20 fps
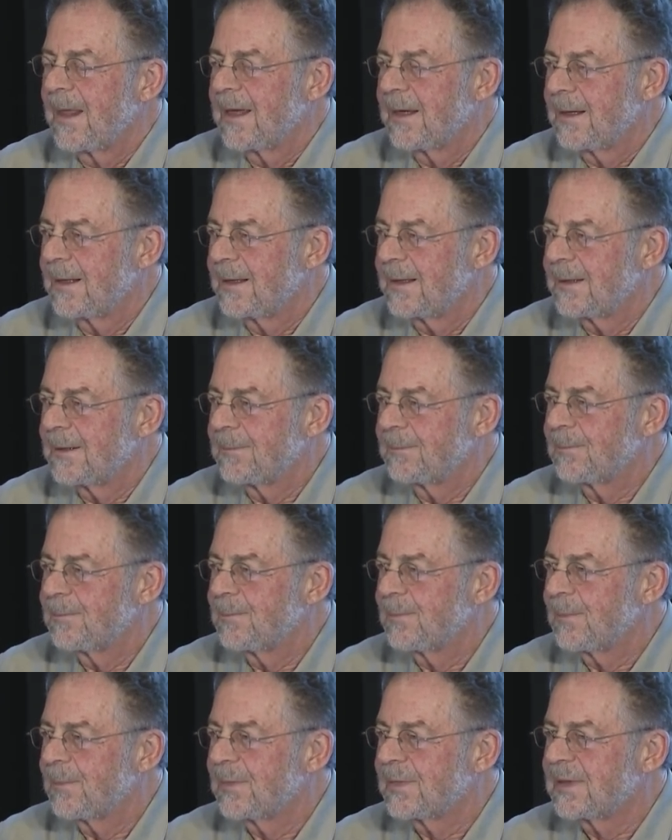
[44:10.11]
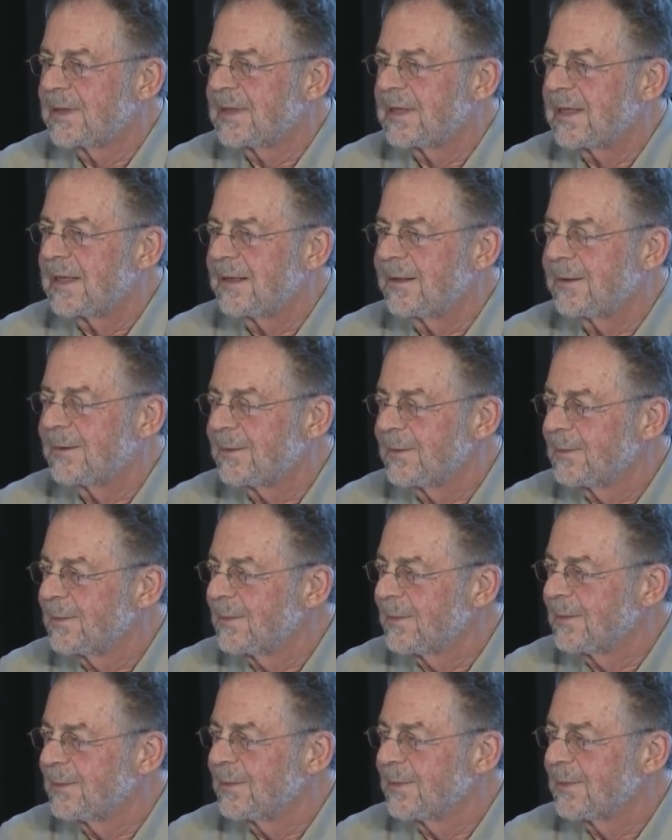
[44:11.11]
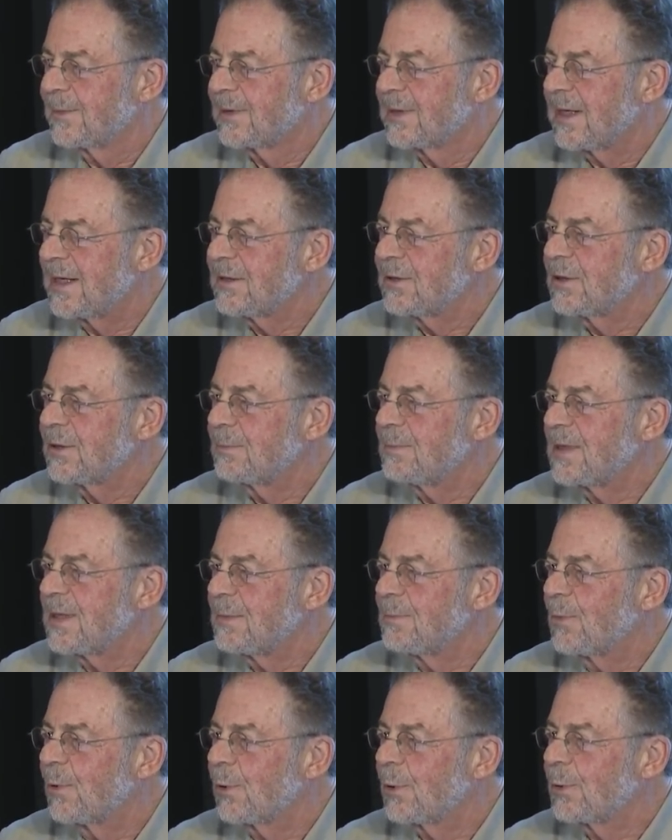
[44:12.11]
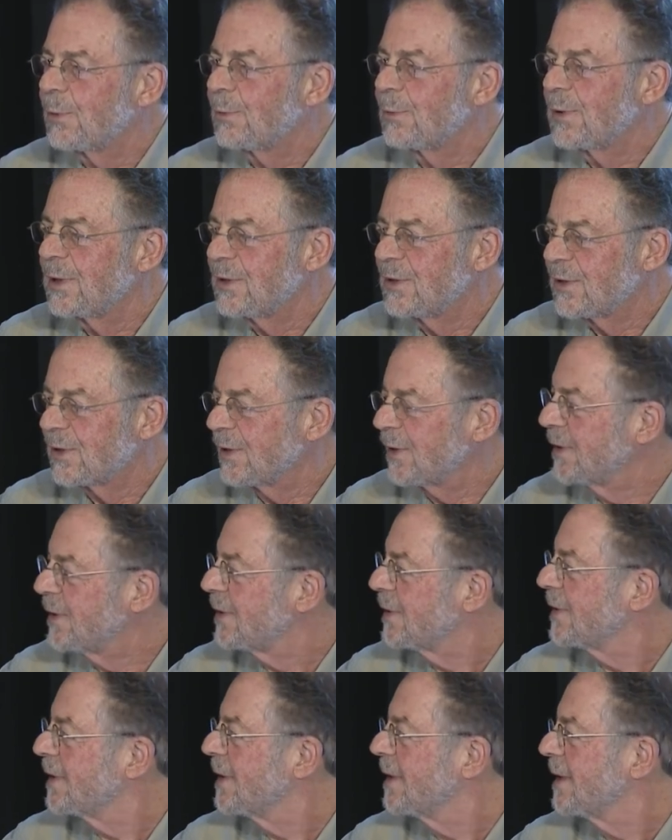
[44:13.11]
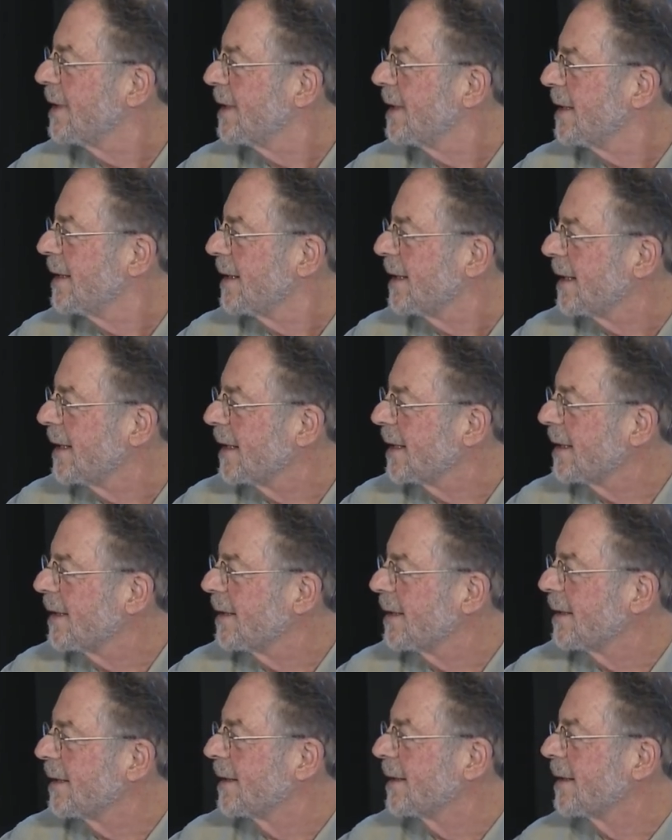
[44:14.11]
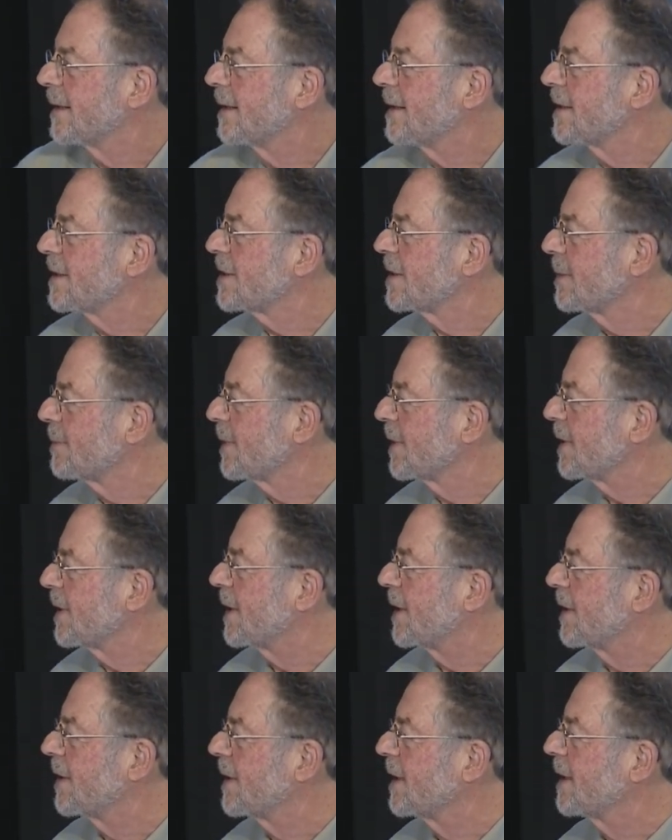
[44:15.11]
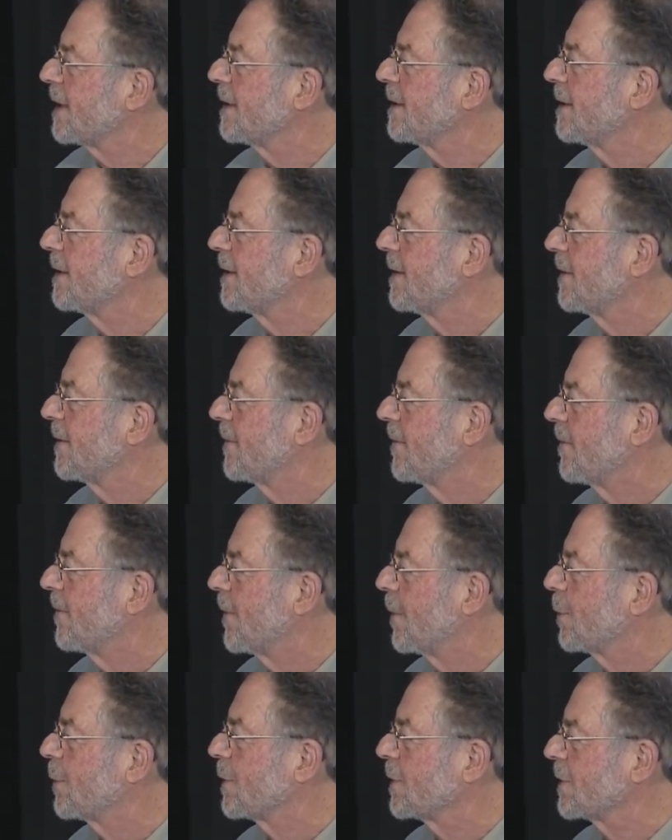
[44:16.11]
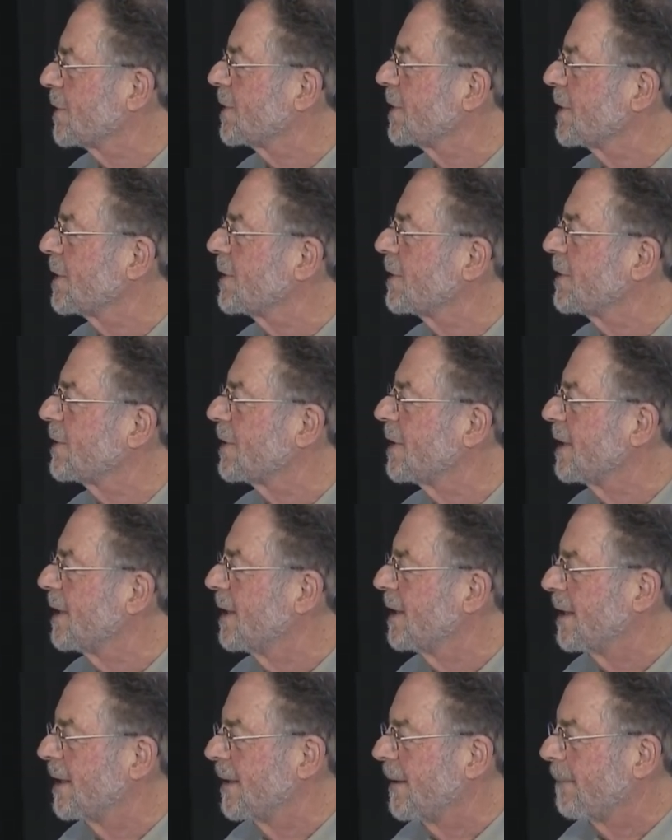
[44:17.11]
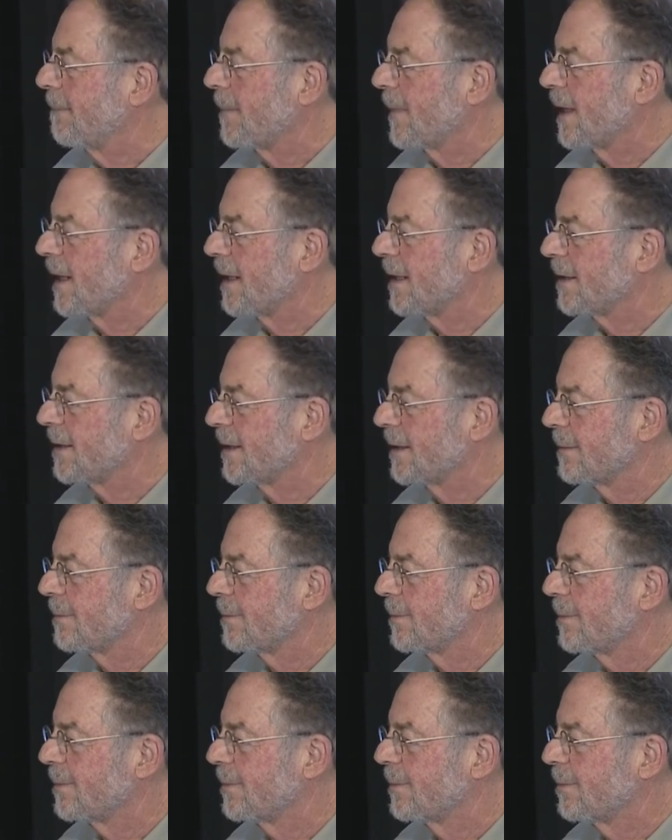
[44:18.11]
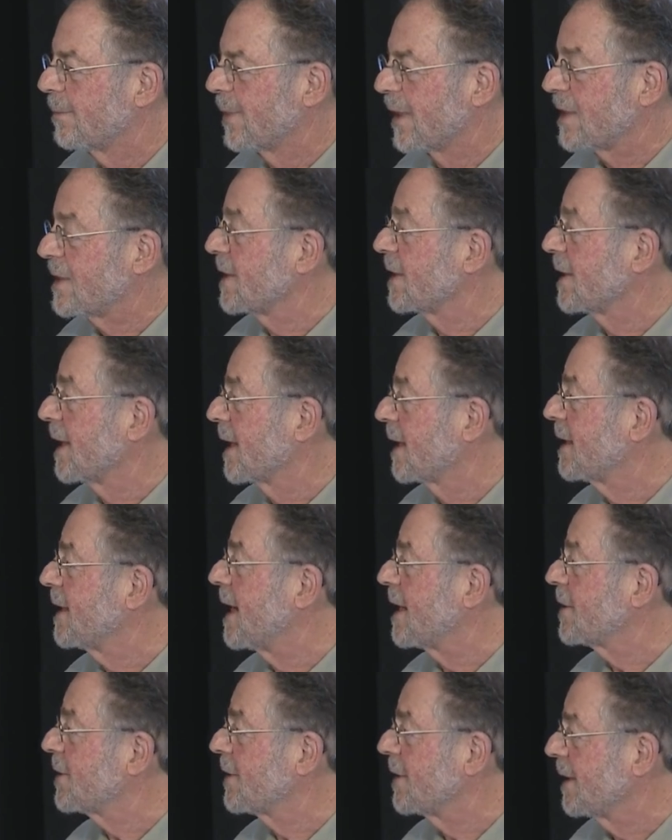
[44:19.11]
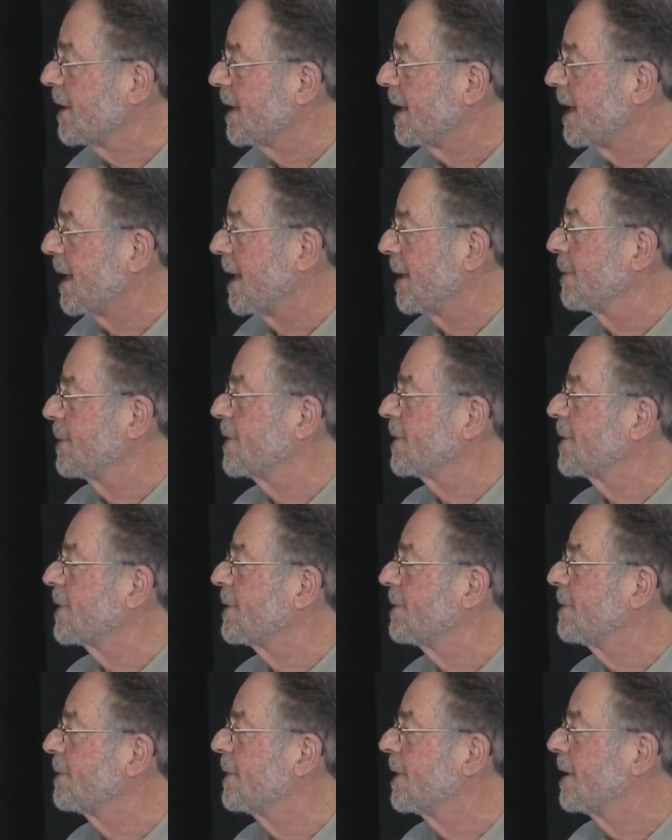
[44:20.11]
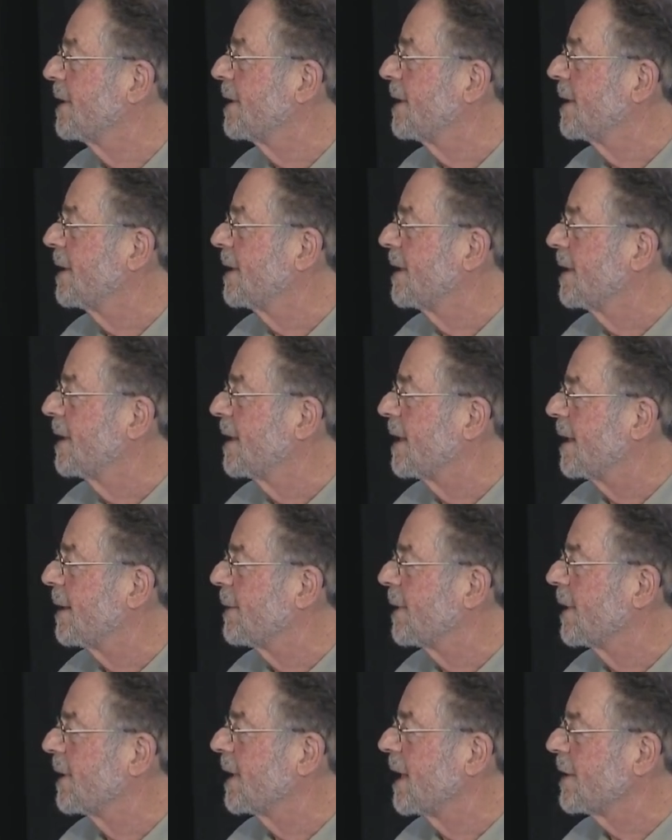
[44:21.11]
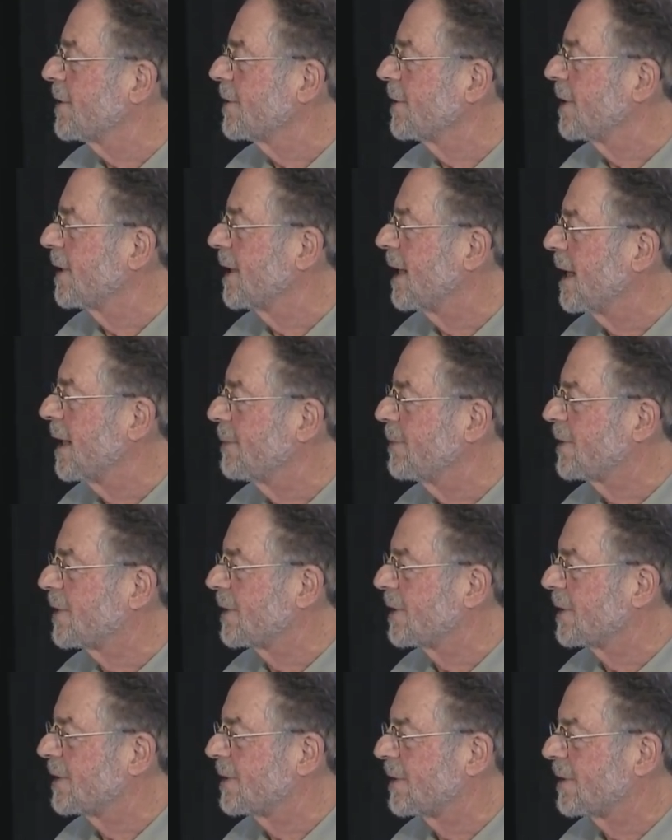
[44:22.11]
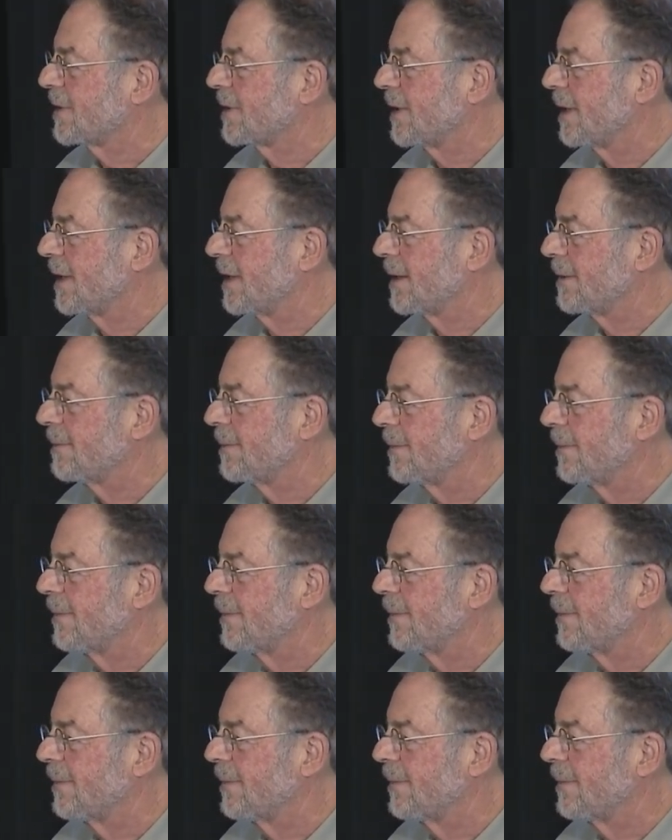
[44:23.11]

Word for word: um, te tend to be more rigid in disciplinary focuses than um, places like national labs. I mean, in national labs, it's um,